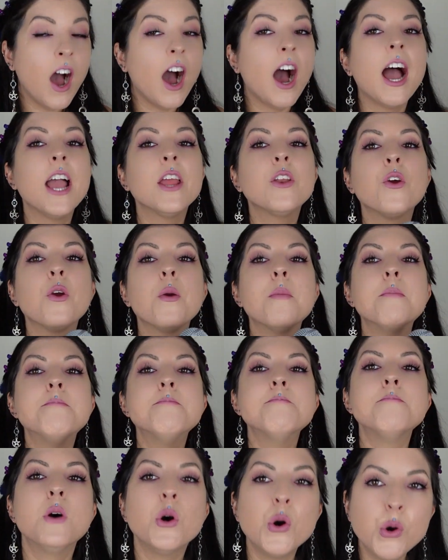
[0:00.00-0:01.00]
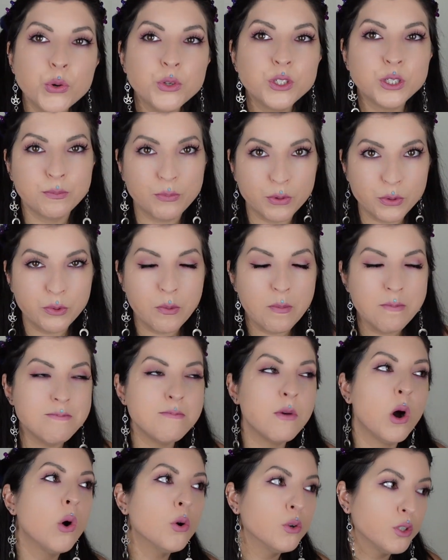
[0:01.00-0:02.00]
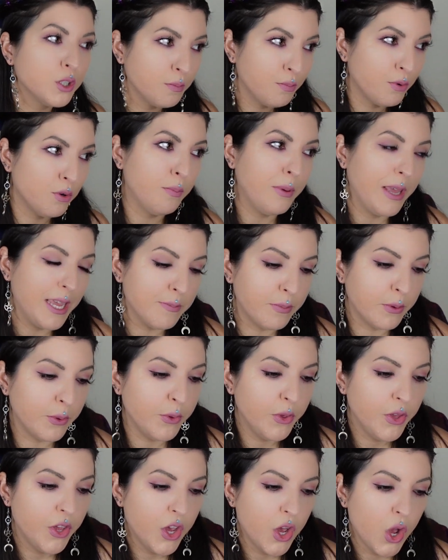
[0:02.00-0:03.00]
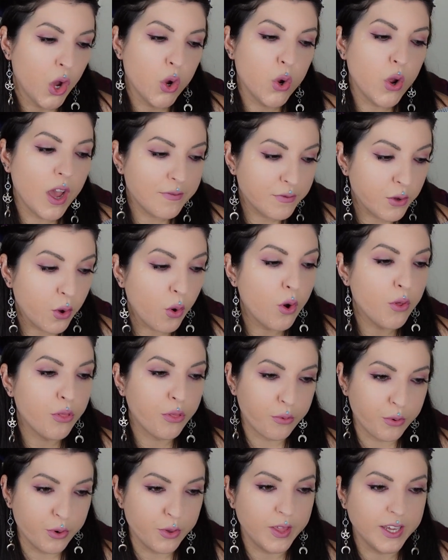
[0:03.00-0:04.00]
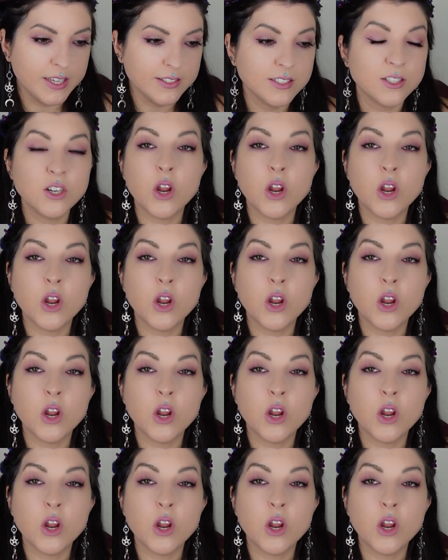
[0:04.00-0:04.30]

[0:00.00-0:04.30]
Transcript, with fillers: I know multiple, multiple people who have gone through this.